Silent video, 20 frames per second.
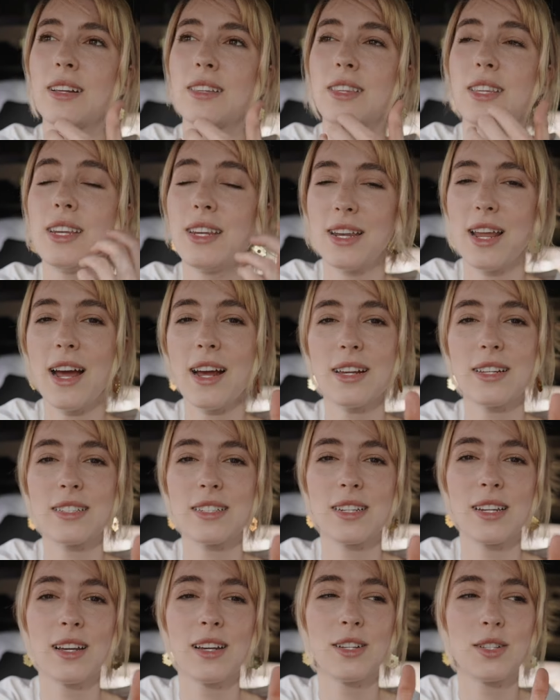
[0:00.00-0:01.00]
The
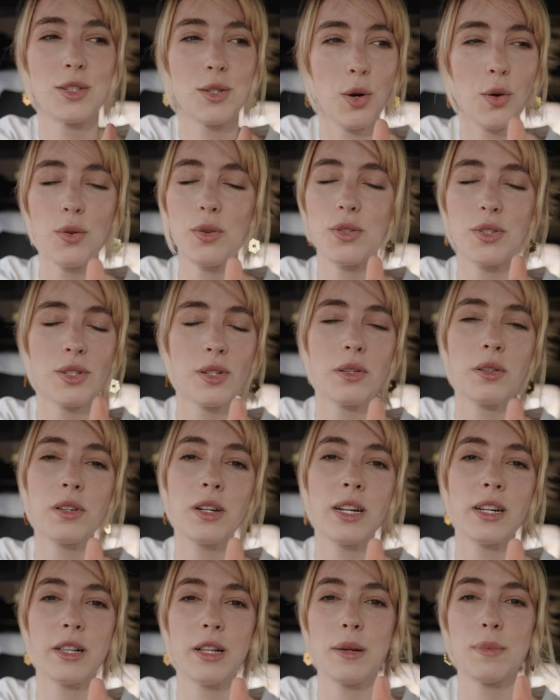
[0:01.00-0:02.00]
next total solar
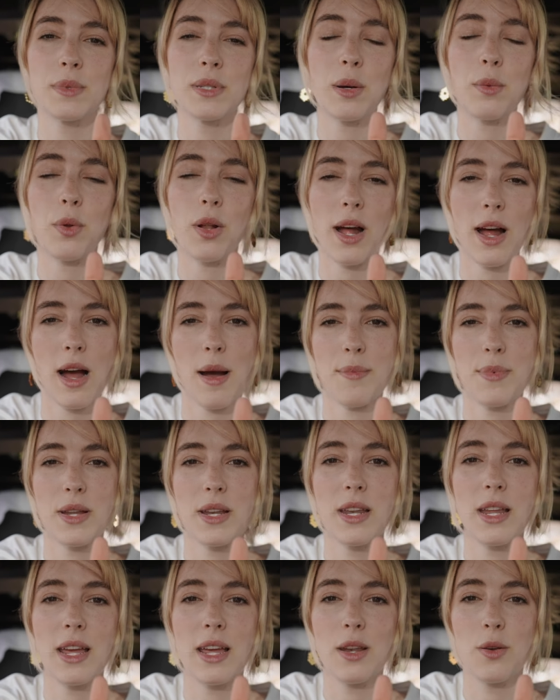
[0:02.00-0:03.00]
eclipse that will
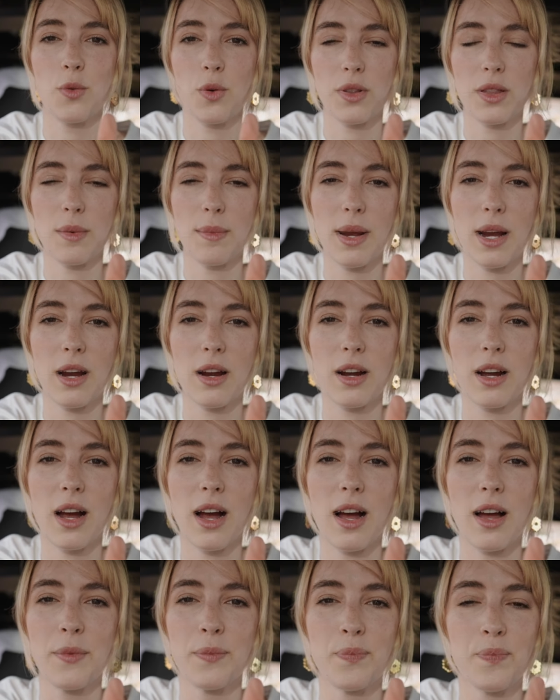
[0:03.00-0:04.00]
happen in North
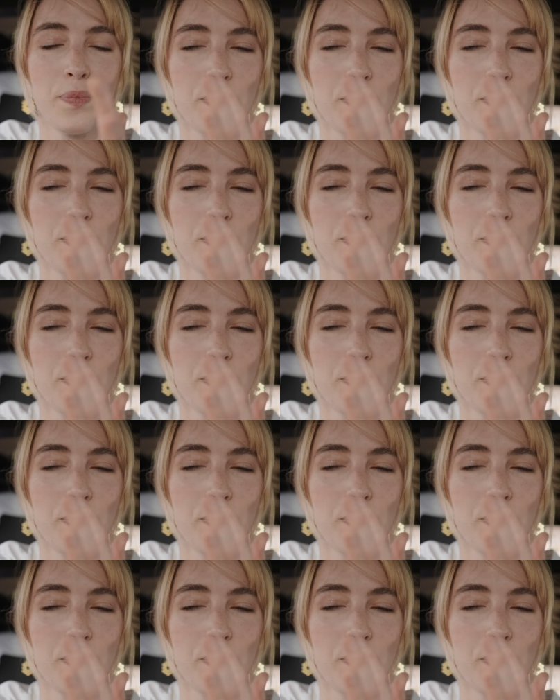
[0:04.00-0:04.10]
America